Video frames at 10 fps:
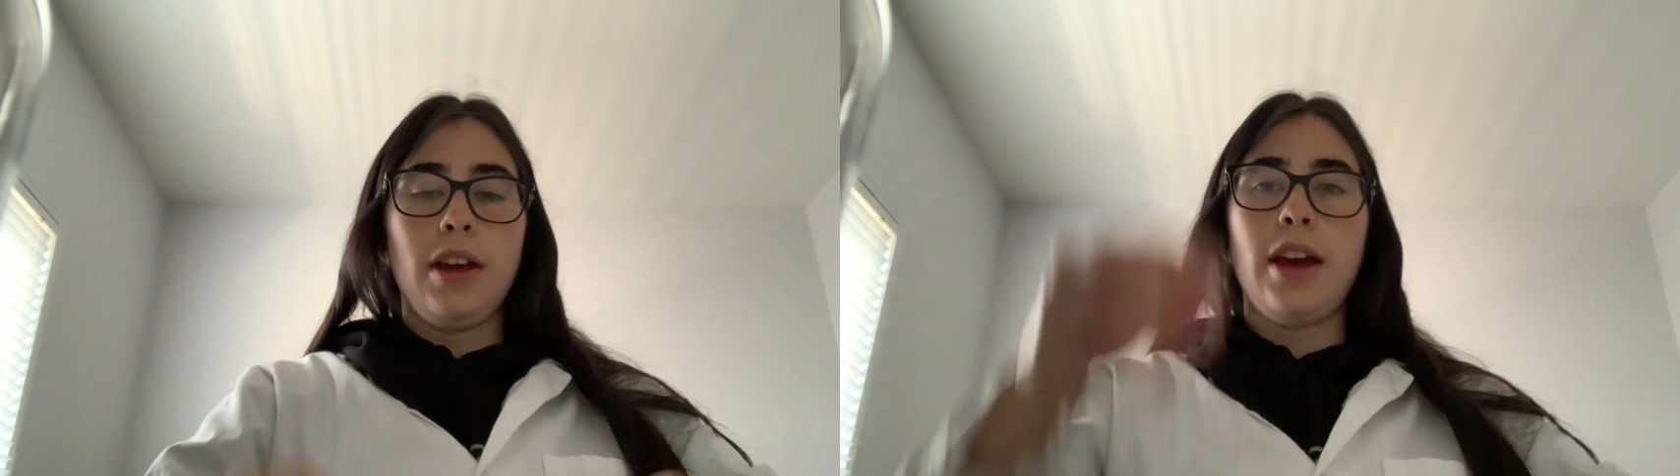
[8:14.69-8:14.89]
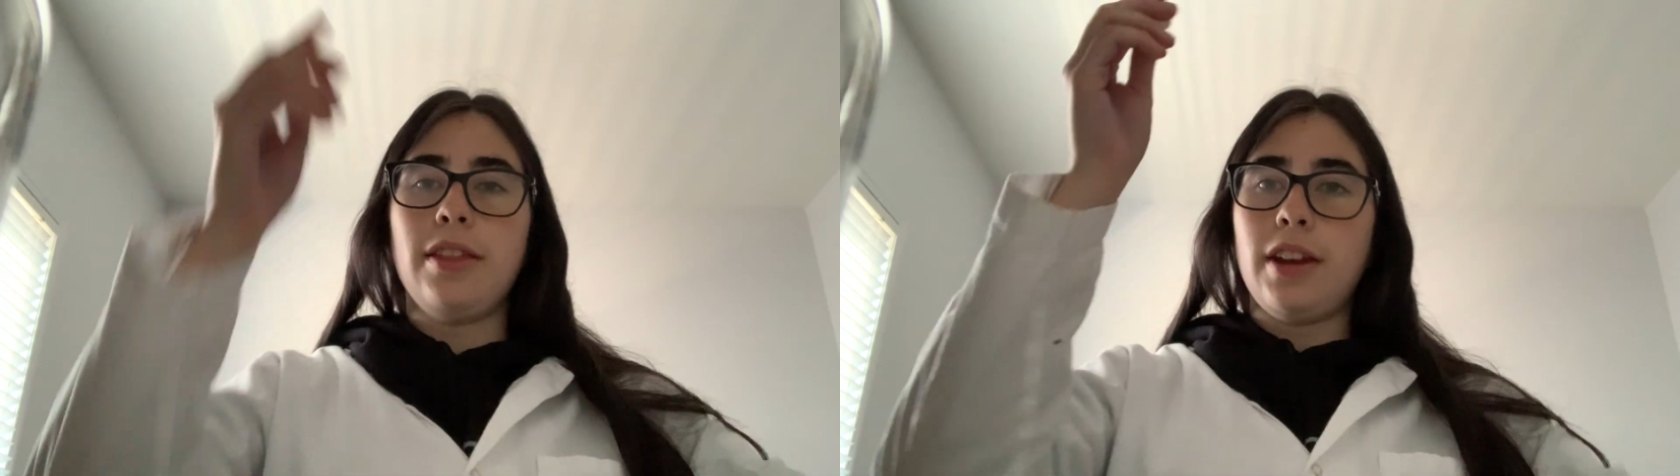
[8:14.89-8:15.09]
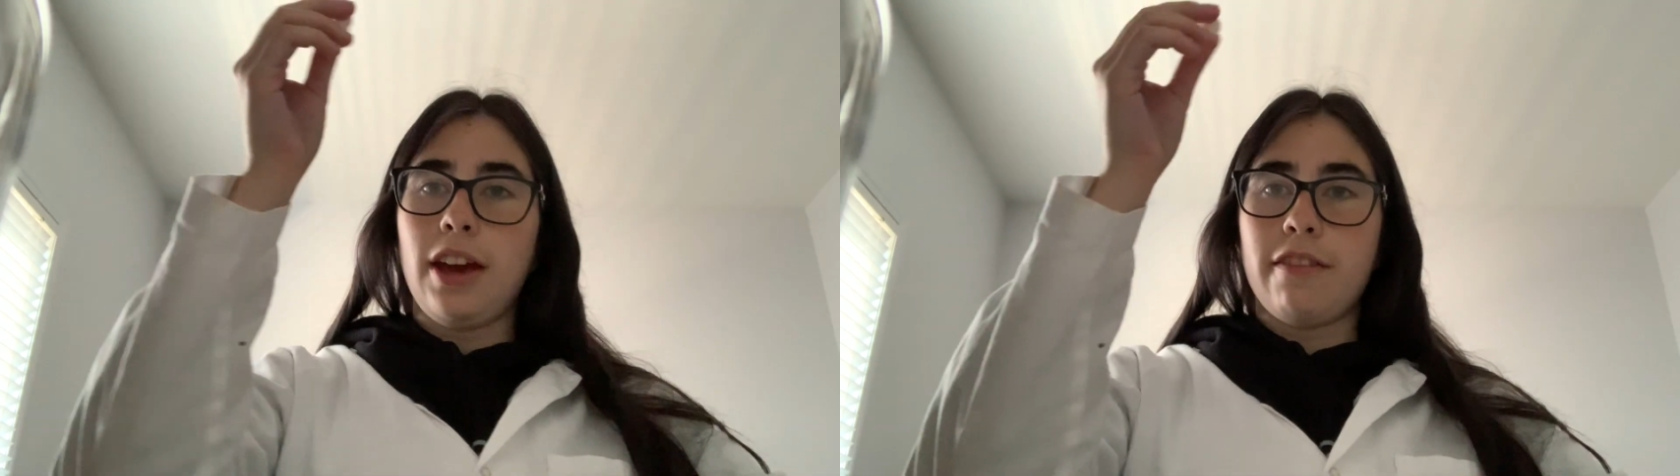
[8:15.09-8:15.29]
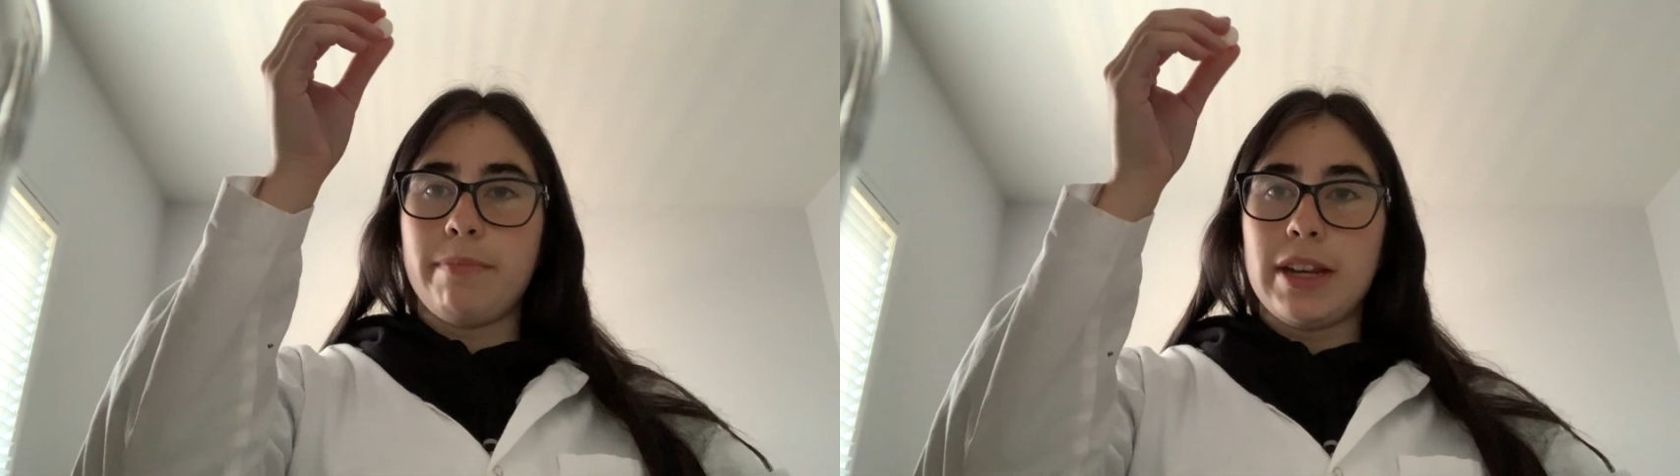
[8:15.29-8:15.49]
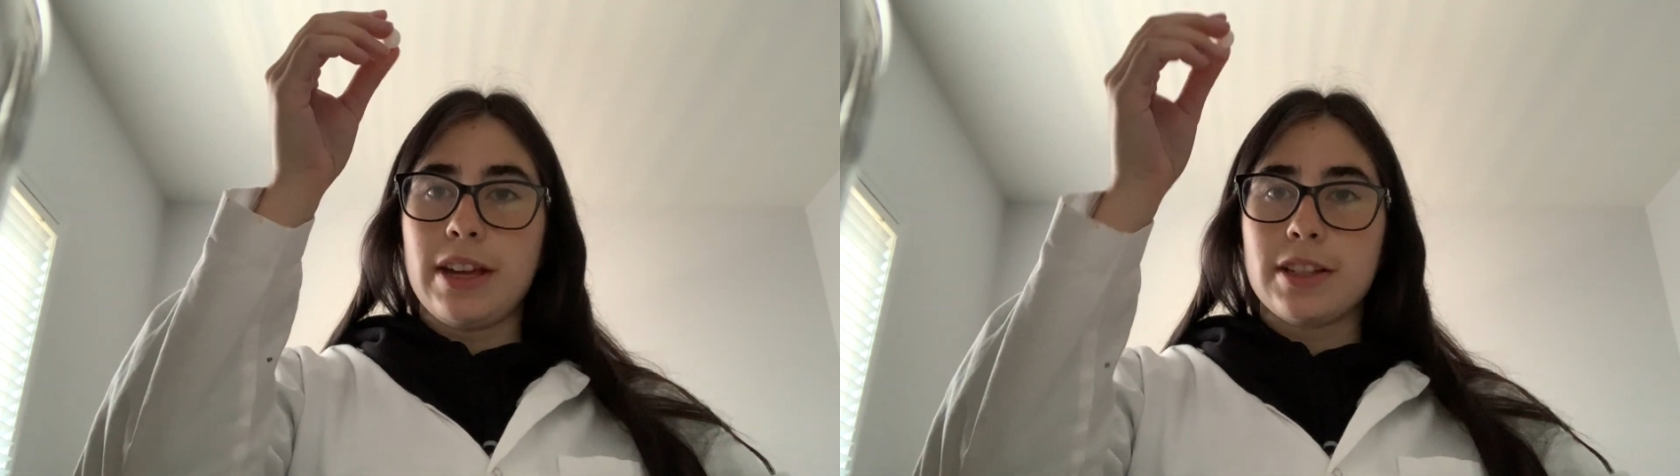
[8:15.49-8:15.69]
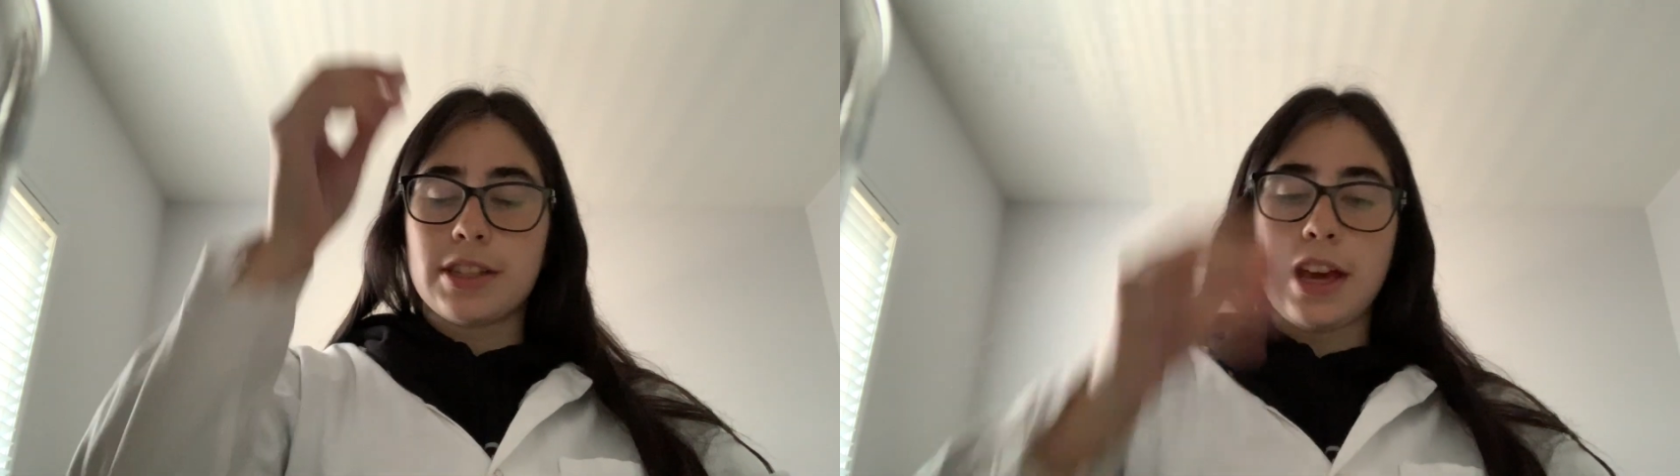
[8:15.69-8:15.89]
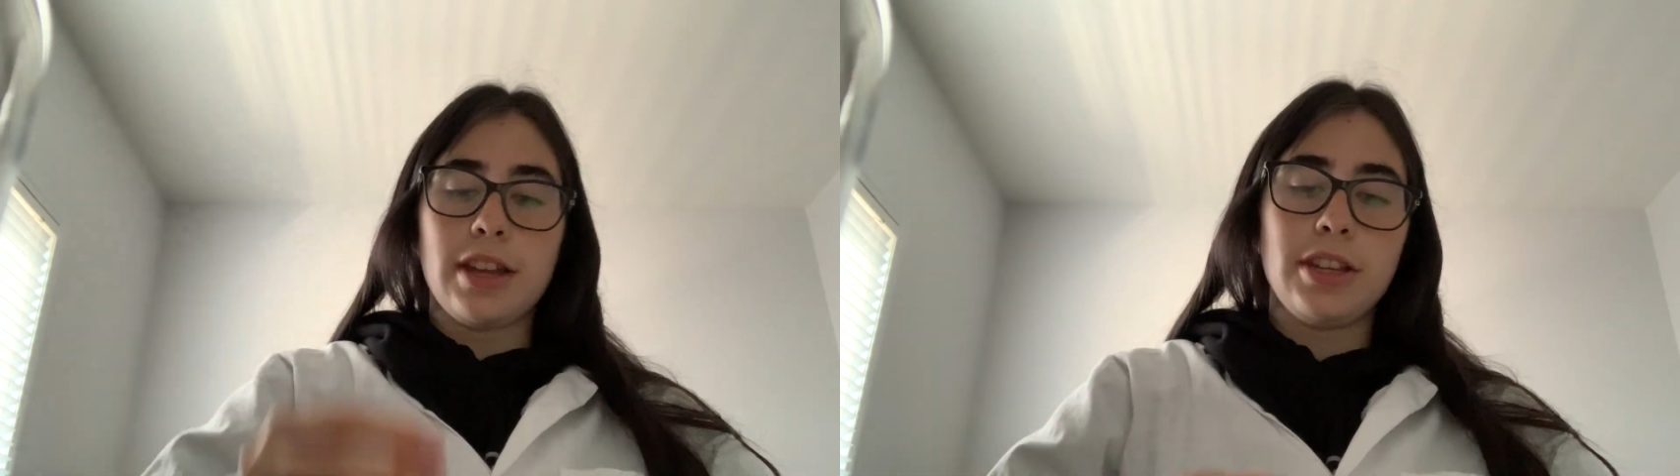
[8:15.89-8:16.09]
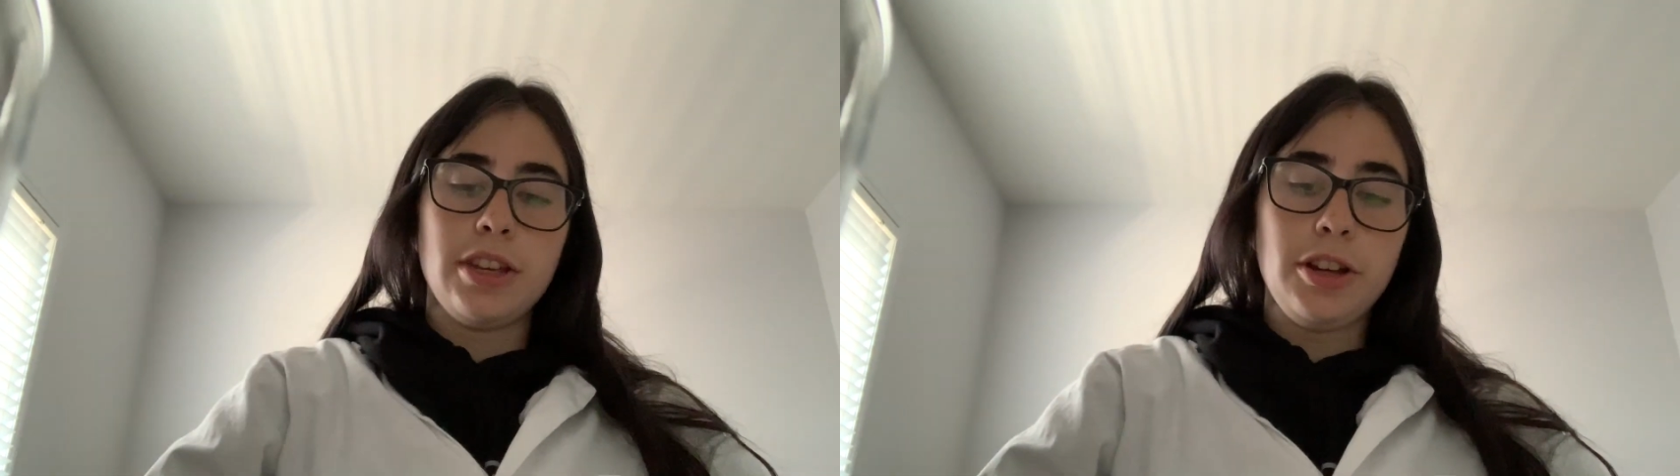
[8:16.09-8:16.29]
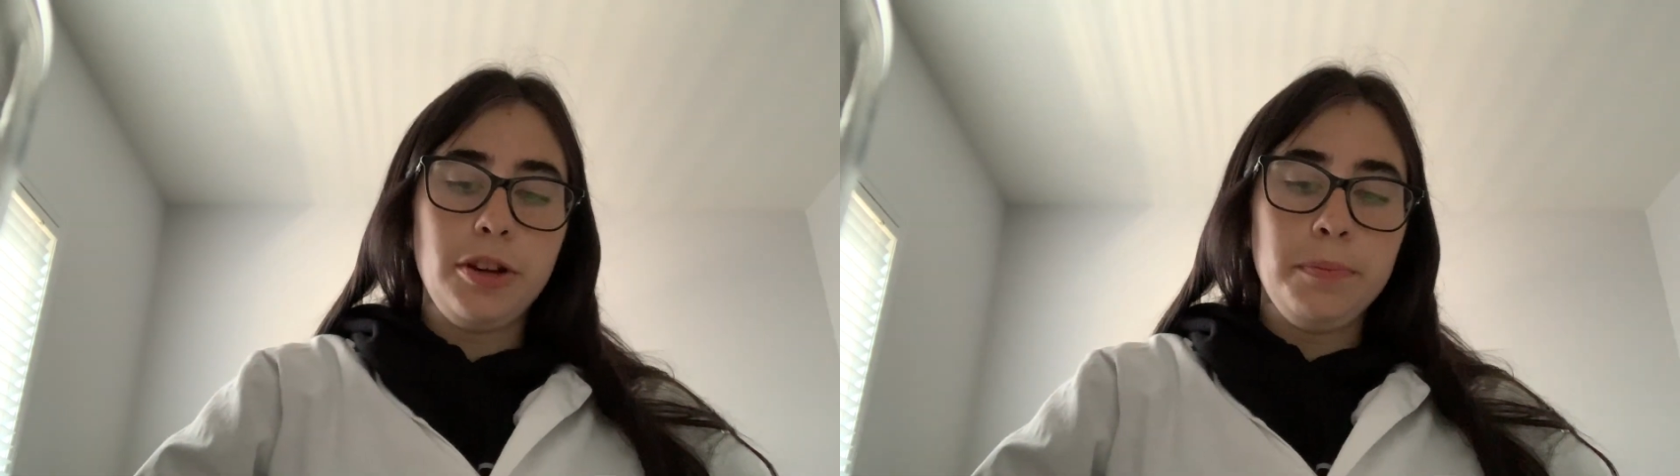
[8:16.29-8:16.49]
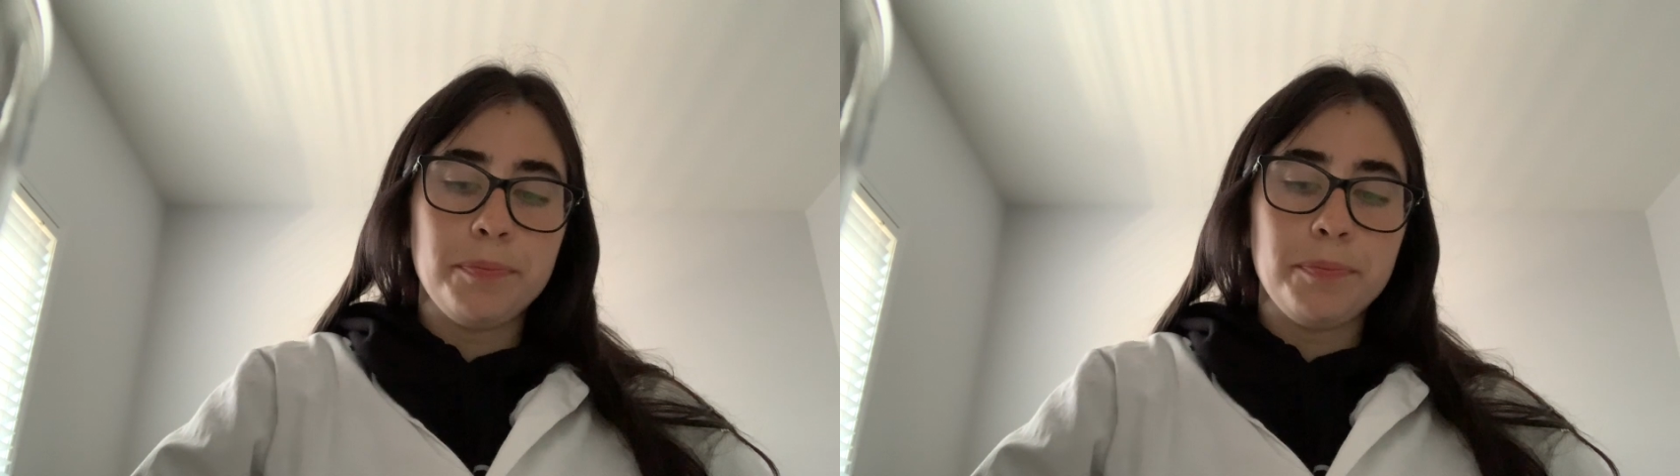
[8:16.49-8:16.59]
And then I have my next candy here.